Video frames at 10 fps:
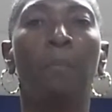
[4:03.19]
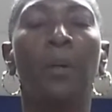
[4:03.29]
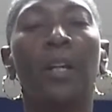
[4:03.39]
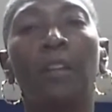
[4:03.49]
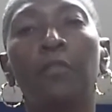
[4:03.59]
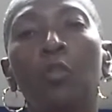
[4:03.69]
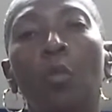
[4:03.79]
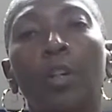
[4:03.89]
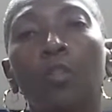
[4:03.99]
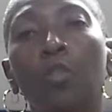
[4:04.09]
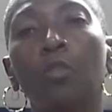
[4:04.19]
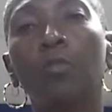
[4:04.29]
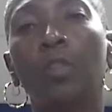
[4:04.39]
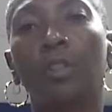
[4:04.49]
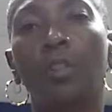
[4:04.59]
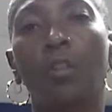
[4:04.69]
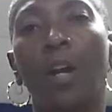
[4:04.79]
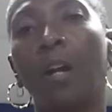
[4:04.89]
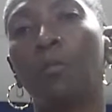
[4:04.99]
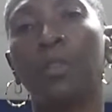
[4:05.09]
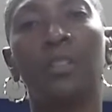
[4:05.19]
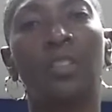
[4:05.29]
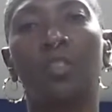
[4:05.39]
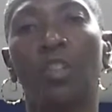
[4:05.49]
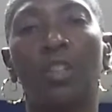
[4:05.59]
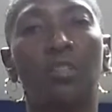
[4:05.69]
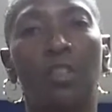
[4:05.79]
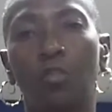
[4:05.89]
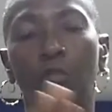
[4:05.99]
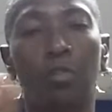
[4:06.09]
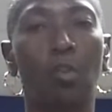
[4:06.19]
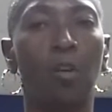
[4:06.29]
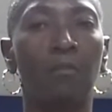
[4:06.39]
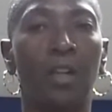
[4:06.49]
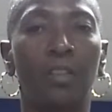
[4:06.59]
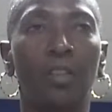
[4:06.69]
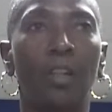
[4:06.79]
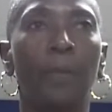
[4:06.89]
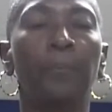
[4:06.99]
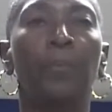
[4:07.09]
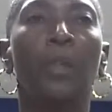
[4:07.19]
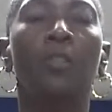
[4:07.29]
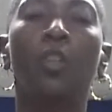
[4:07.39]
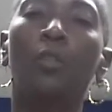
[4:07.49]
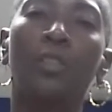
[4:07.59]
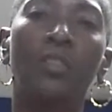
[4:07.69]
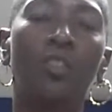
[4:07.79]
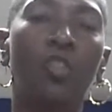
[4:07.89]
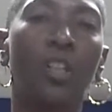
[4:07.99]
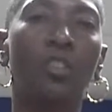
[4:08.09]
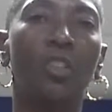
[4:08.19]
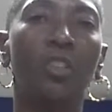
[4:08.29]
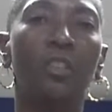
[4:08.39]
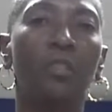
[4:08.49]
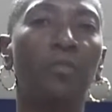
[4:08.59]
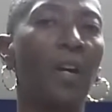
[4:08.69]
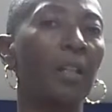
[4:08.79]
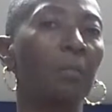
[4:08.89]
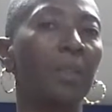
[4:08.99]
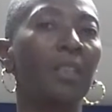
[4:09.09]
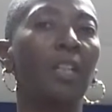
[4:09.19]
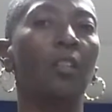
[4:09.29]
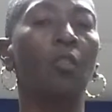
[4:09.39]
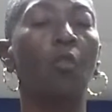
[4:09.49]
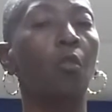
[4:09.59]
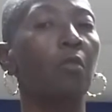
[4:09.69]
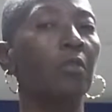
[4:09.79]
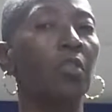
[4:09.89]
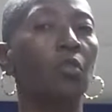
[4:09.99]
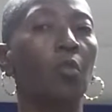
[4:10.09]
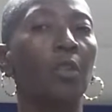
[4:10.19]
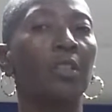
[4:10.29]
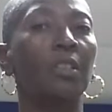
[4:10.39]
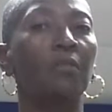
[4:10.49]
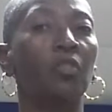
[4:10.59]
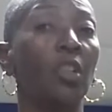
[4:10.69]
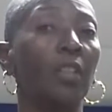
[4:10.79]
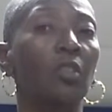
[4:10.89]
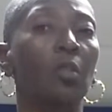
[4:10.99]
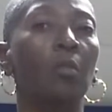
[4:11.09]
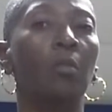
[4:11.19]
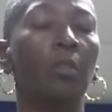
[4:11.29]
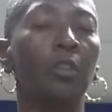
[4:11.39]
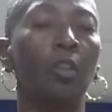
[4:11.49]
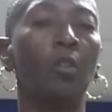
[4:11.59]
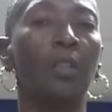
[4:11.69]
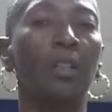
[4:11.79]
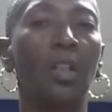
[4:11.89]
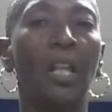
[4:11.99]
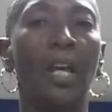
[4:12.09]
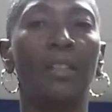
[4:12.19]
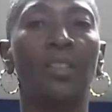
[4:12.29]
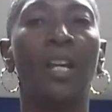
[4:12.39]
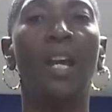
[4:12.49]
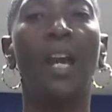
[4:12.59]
But if you are new to yoga, I wouldn't suggest that you start right there. So the suggestion is to find a beginner or restorative gentle yoga class.